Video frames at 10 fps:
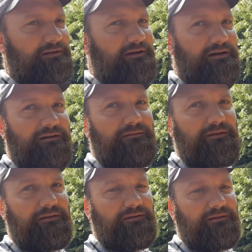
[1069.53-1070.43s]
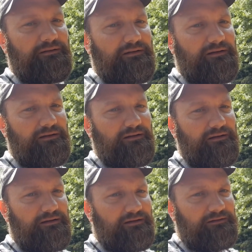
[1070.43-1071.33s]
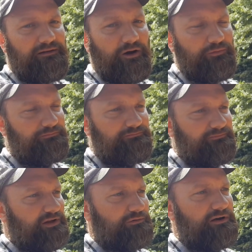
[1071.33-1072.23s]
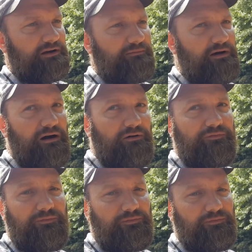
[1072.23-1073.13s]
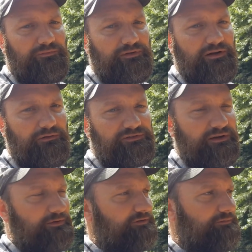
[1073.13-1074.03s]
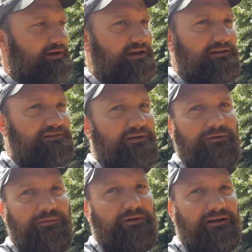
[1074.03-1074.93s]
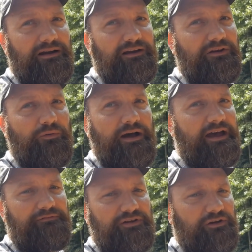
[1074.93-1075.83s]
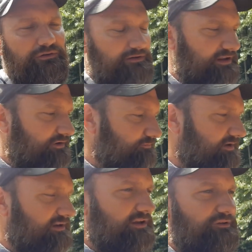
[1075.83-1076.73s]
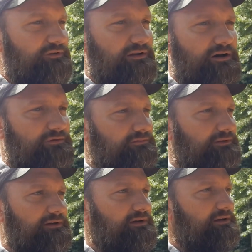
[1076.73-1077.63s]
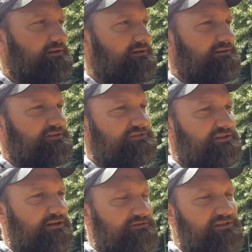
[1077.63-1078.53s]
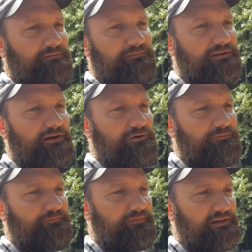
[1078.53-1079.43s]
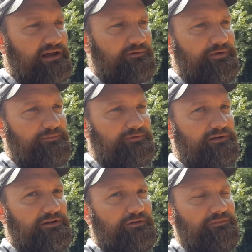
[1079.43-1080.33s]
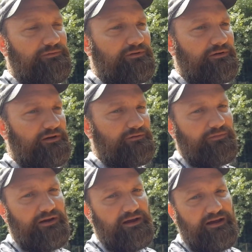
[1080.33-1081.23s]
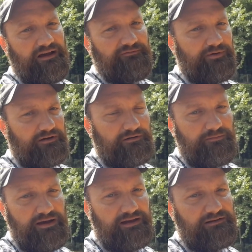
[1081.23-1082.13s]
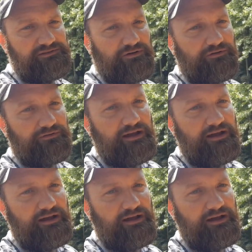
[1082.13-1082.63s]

uh, don't you know cut them off you know some of you may some of you may not you don't have to it ain't no big deal if you don't it's just uh, something you know a lot of people do to either have bigger tomatoes or to